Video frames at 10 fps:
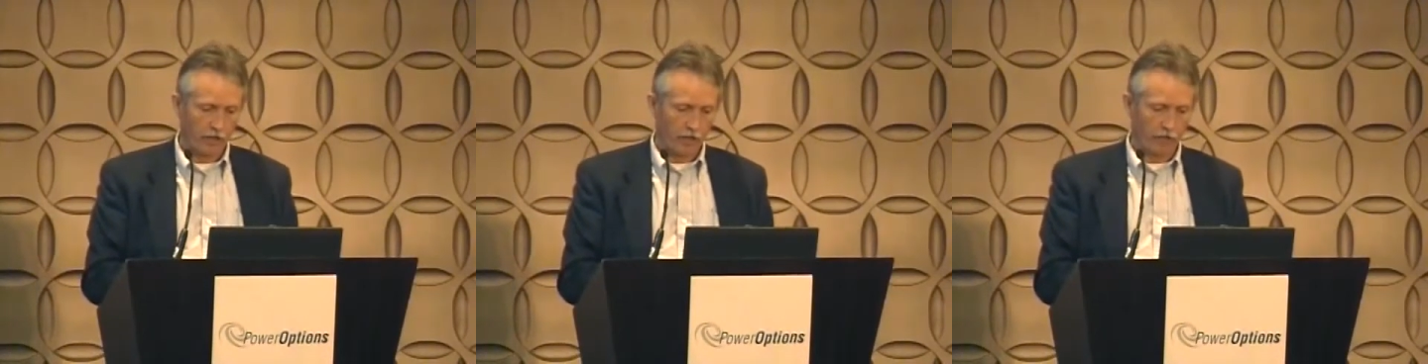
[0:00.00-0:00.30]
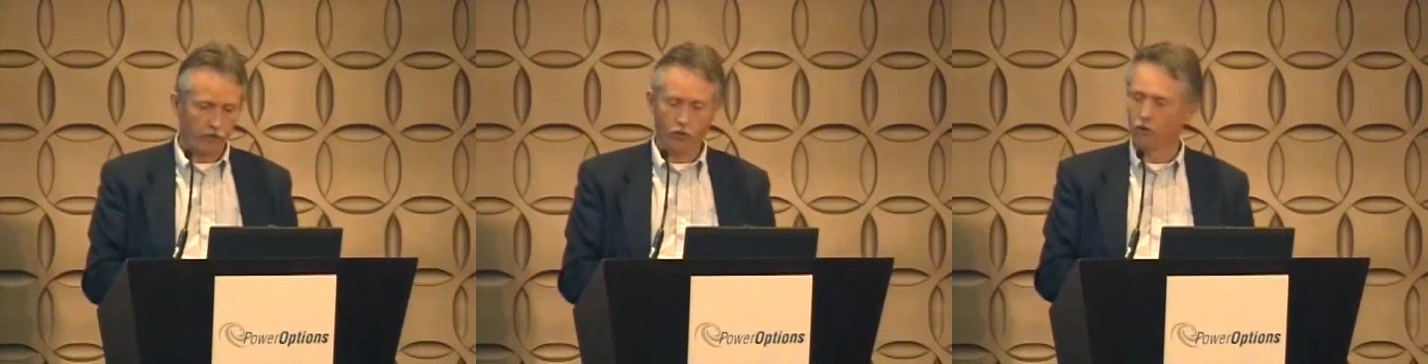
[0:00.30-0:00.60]

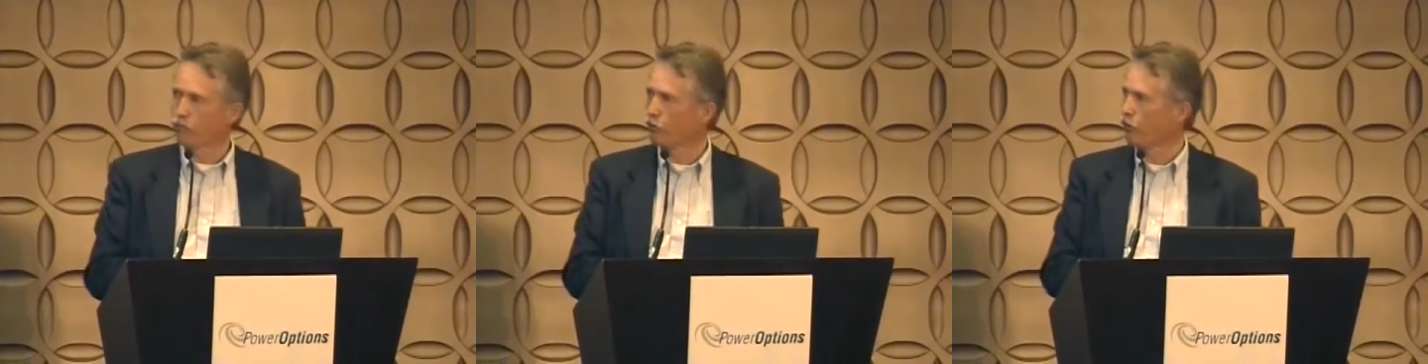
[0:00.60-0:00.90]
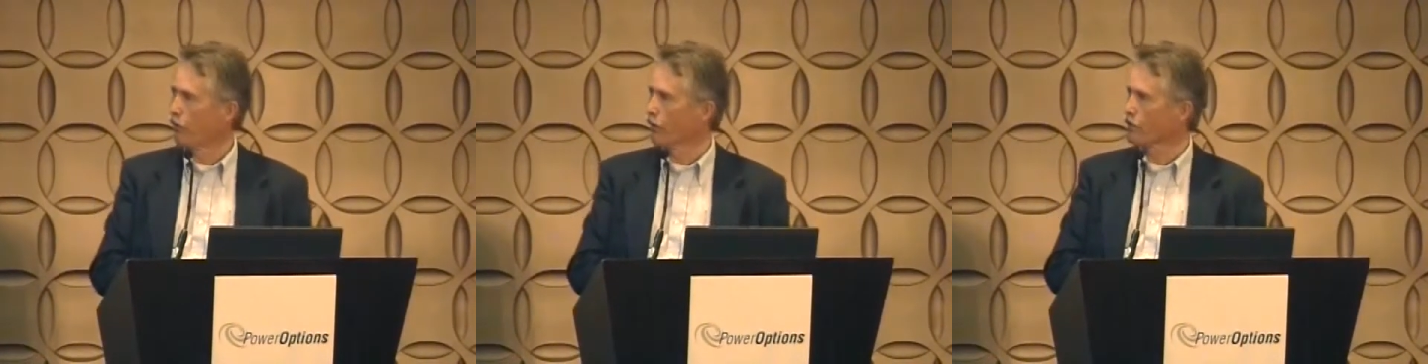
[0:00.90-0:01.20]
If you
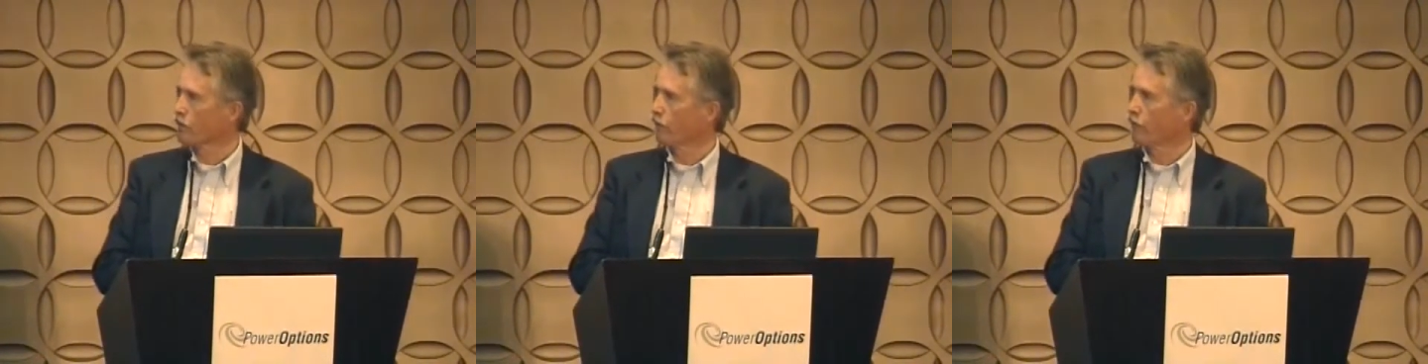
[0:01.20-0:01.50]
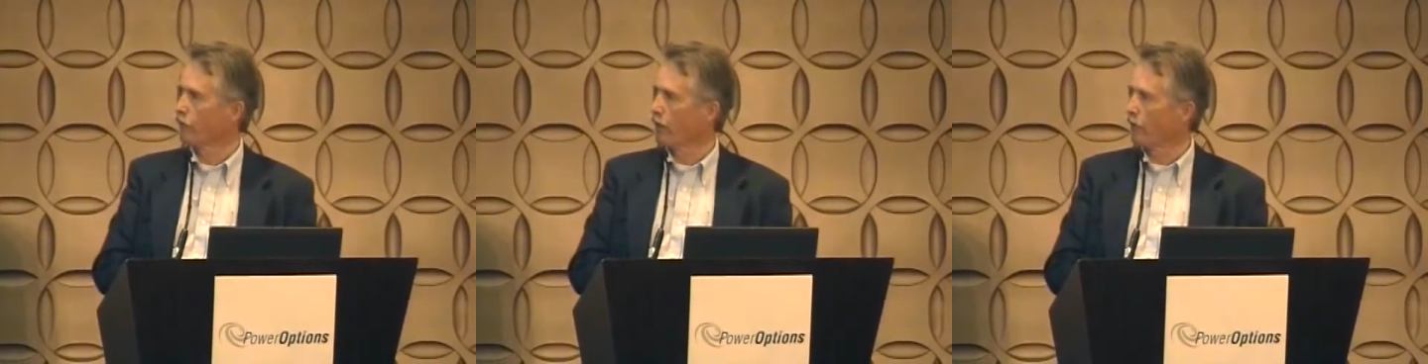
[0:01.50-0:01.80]
employ a
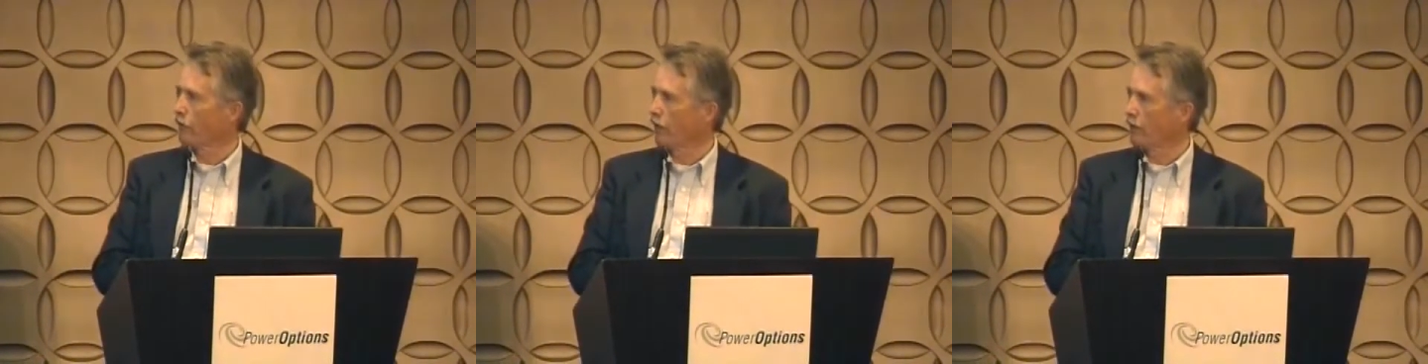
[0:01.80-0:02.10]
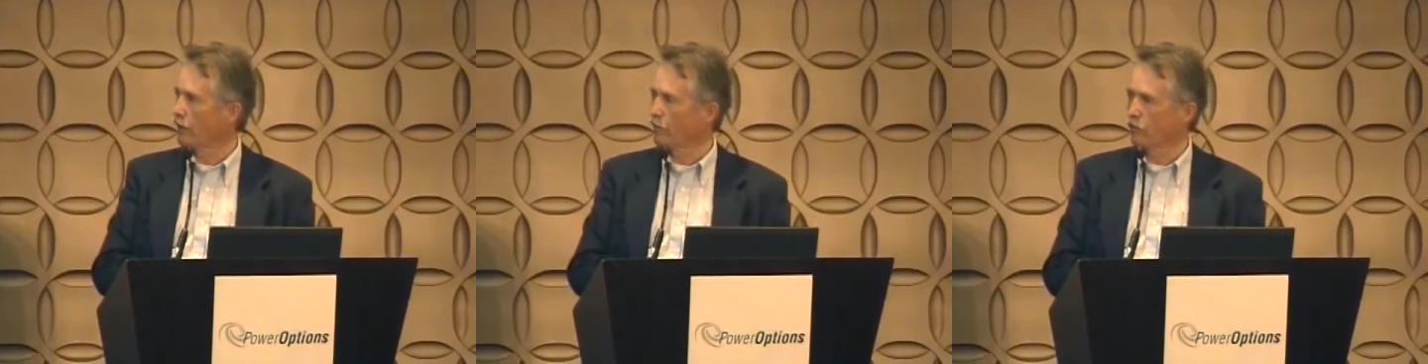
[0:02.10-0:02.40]
75
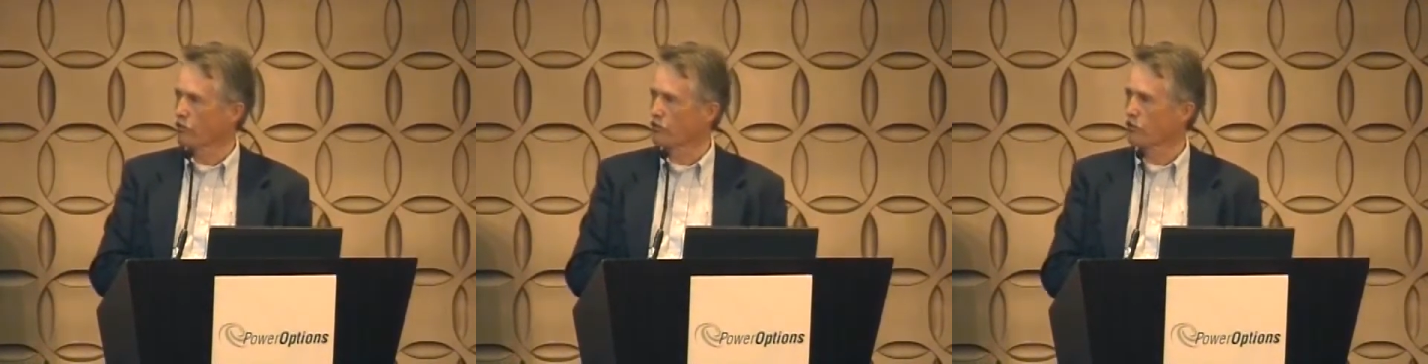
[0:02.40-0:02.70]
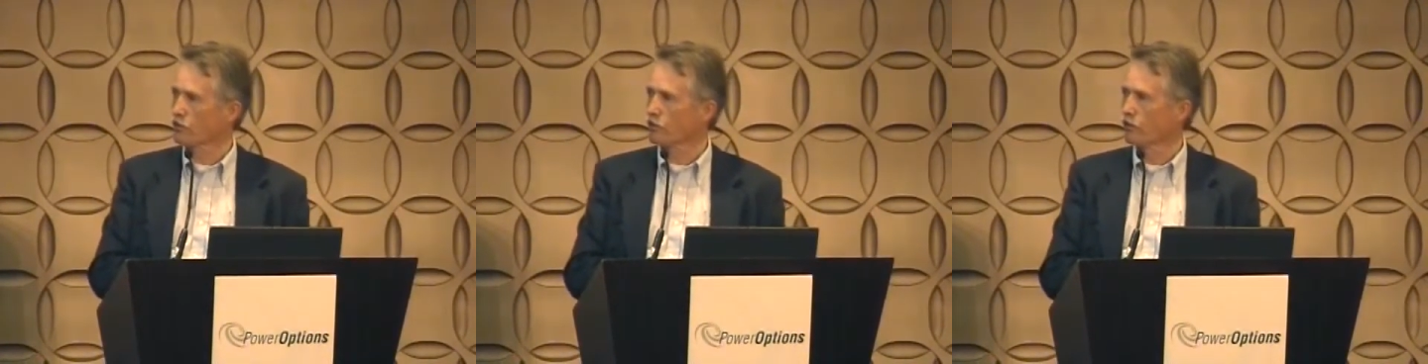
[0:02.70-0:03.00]
kW
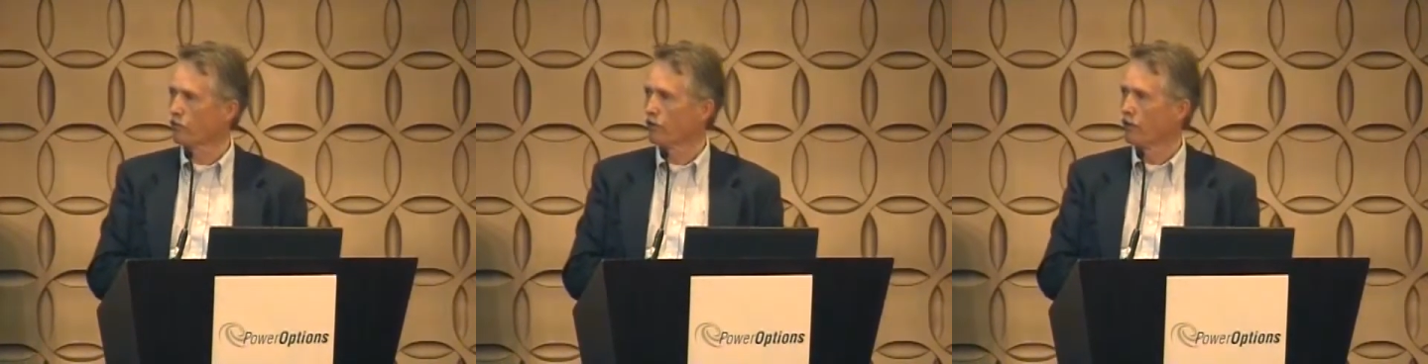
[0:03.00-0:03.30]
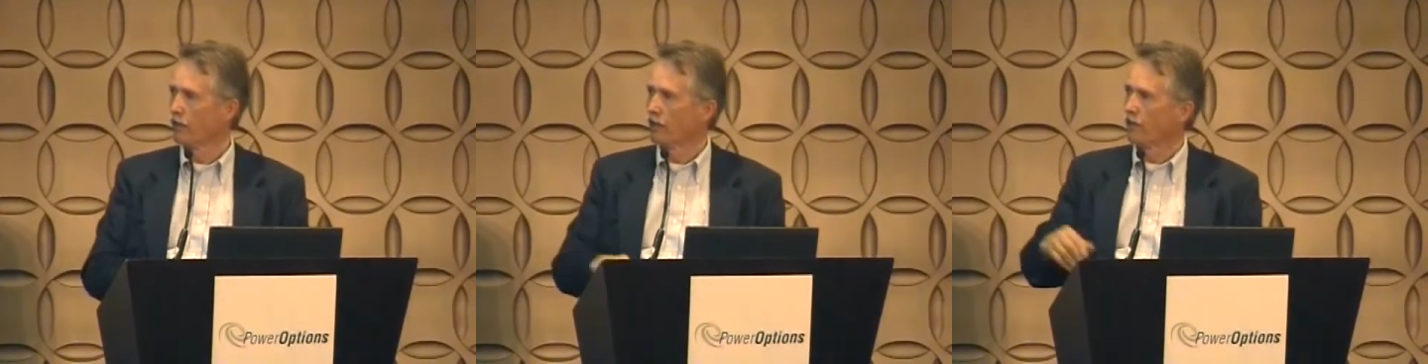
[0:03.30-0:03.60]
system,
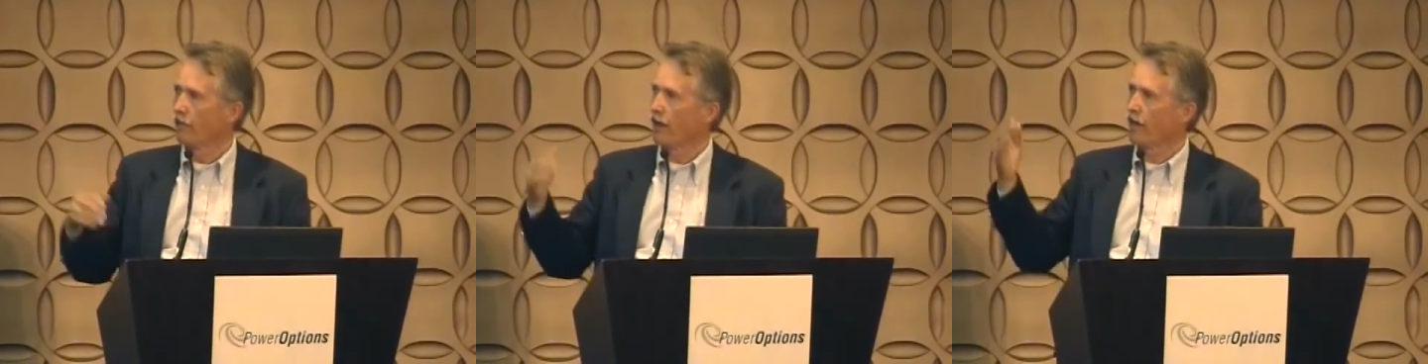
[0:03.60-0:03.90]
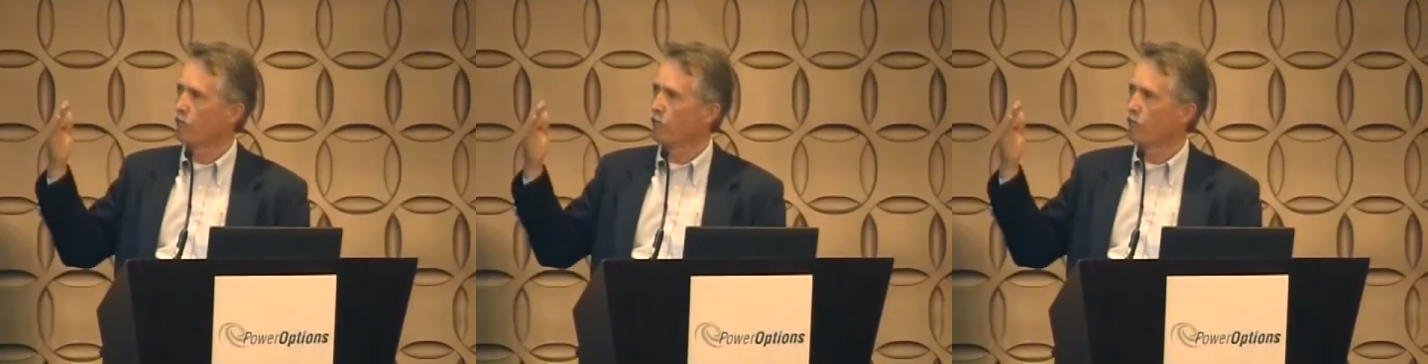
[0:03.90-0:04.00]
that